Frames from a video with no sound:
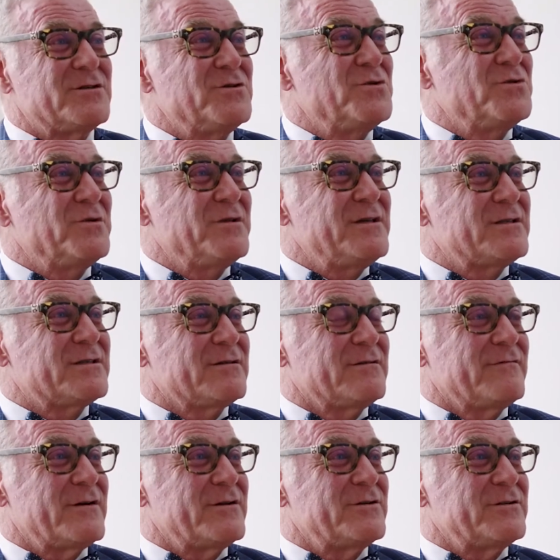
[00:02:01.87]
new lease
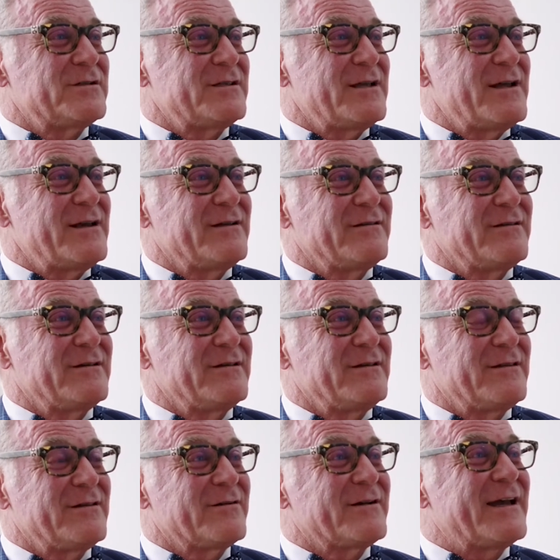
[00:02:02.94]
of understanding
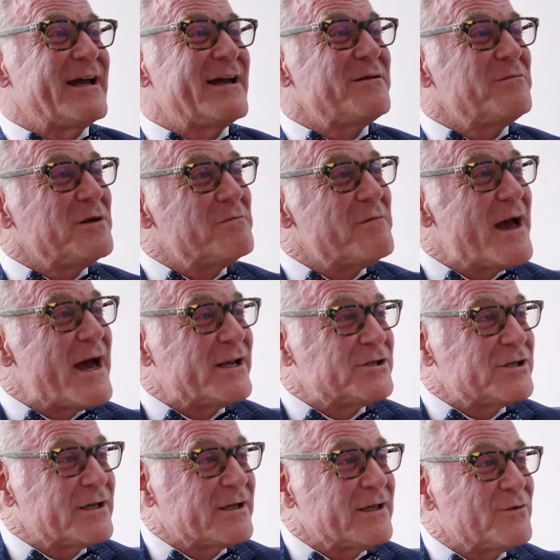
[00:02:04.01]
that there can be
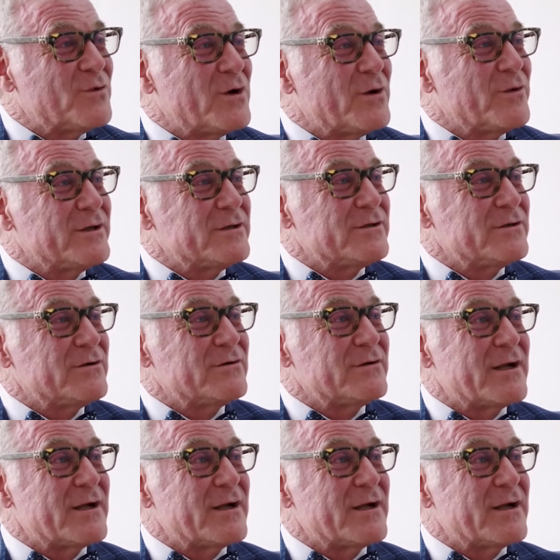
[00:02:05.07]
magic in what we do.